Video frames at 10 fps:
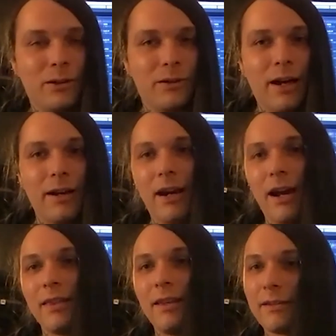
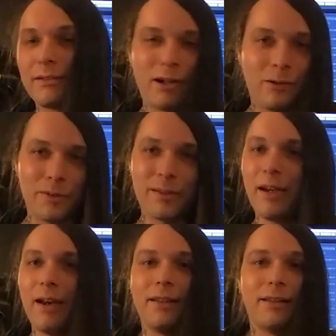I did drums,
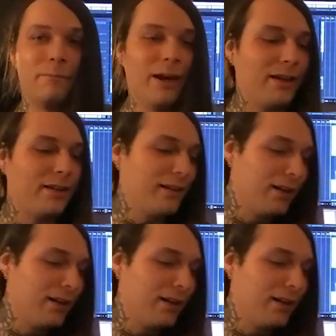I did the bass,